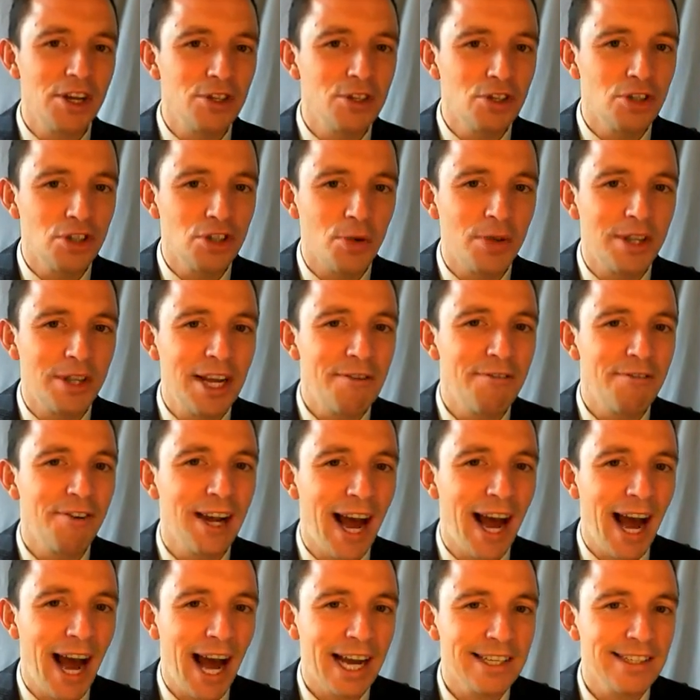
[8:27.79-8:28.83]
So
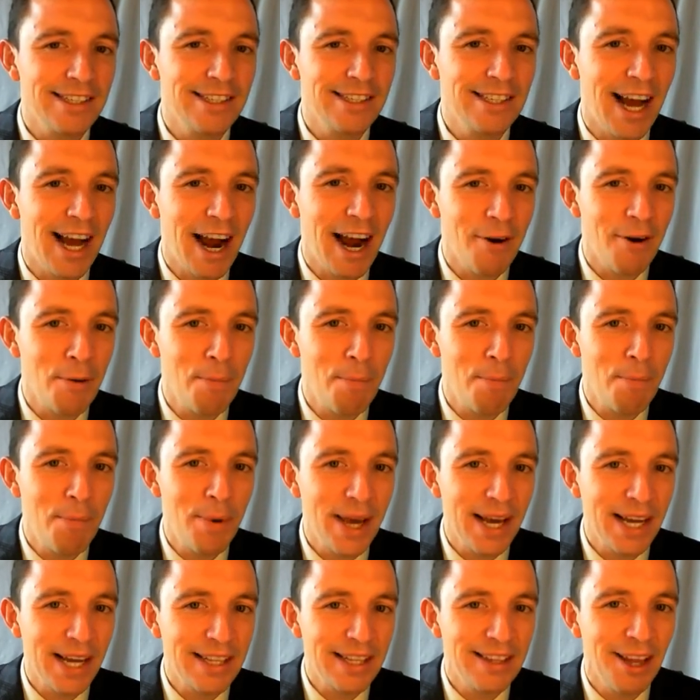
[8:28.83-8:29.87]
different accents are a
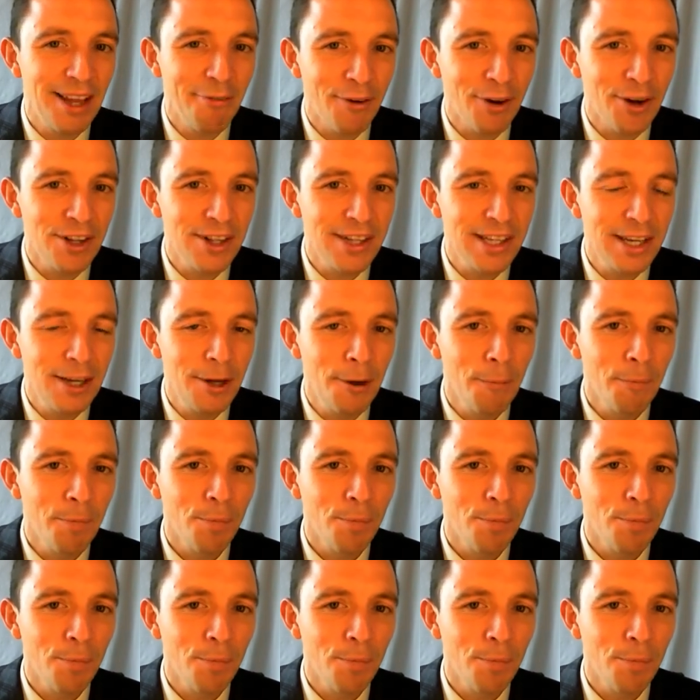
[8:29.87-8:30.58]
big difficulty